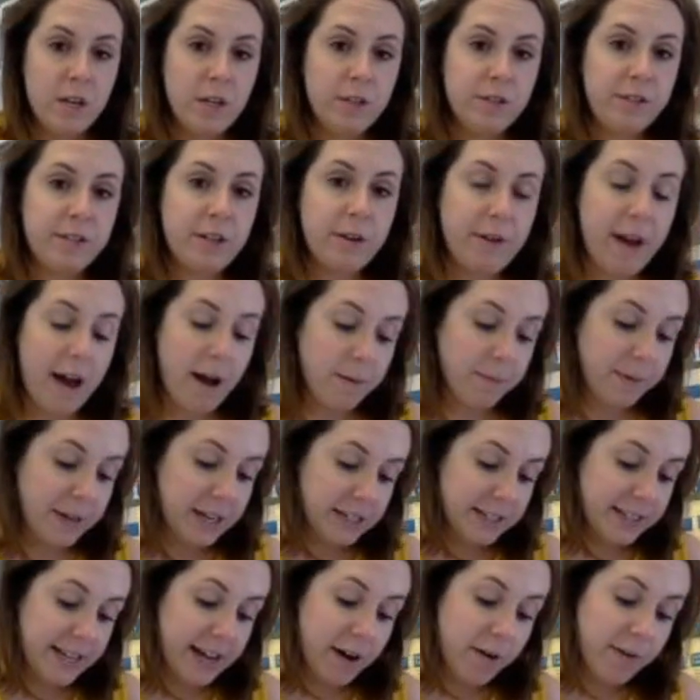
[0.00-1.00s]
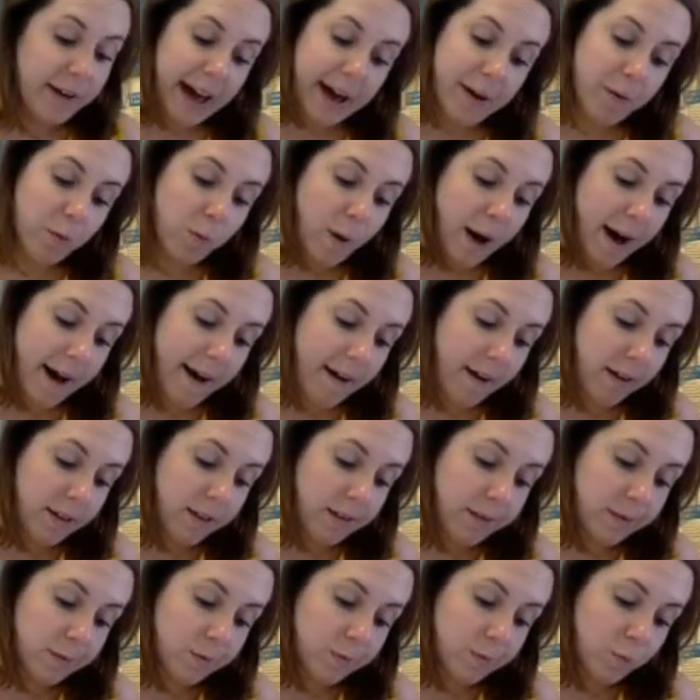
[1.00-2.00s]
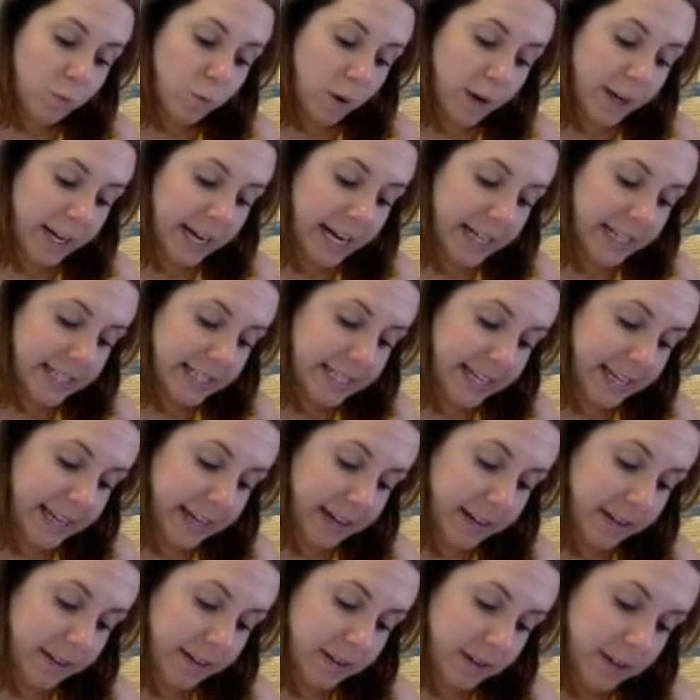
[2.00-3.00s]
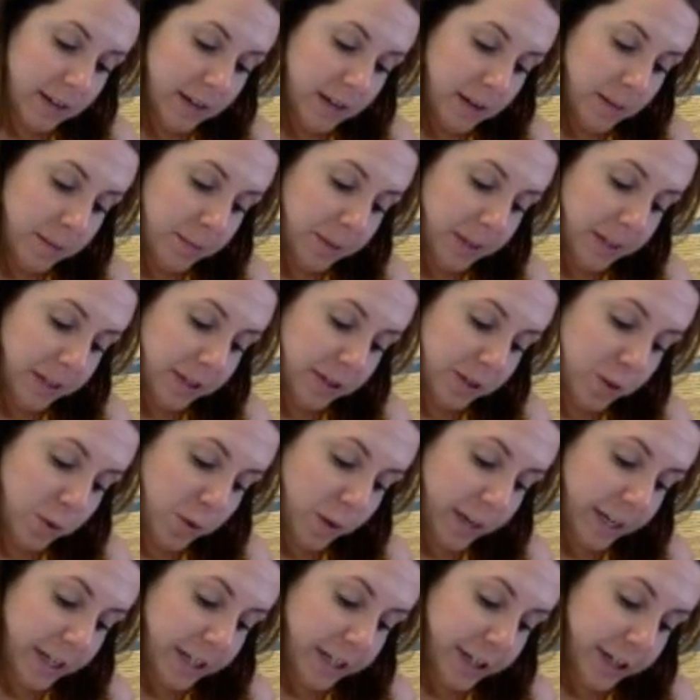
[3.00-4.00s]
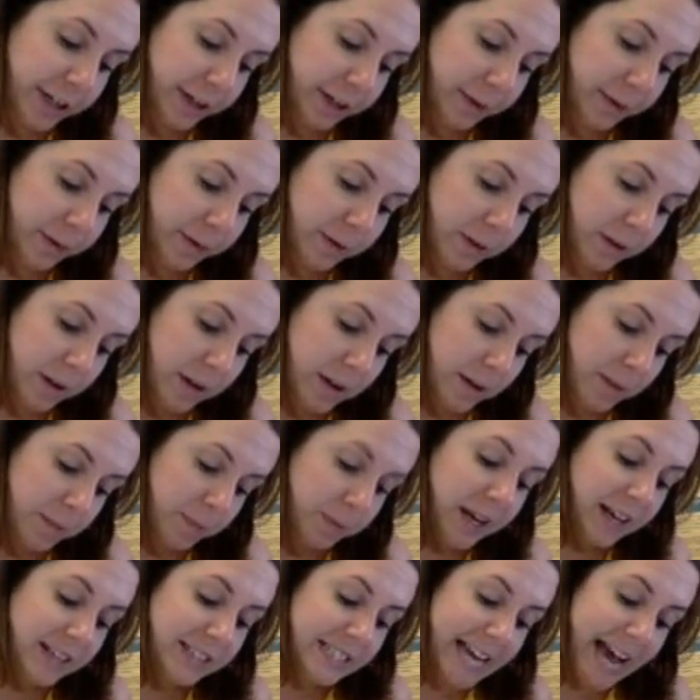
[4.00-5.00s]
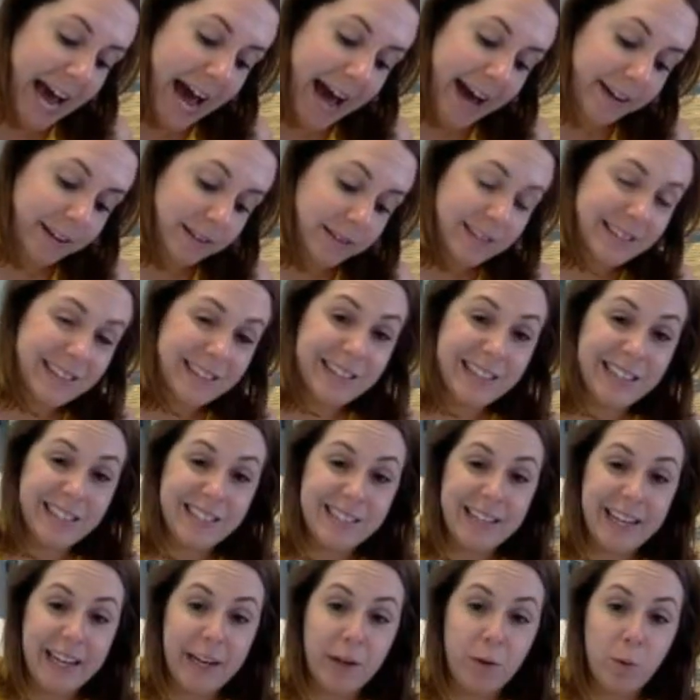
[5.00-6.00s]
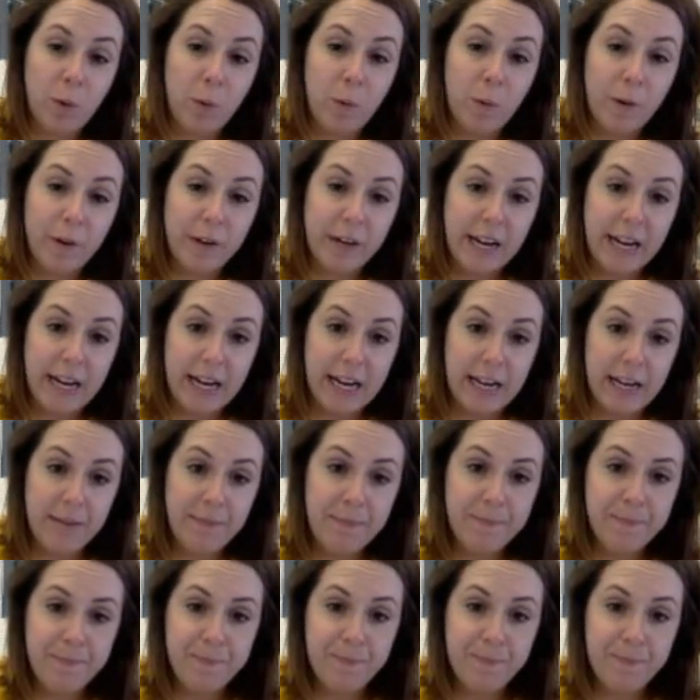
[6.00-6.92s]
So now I'm going to say, okay, well, 118 plus 22 plus X needs to equal 180.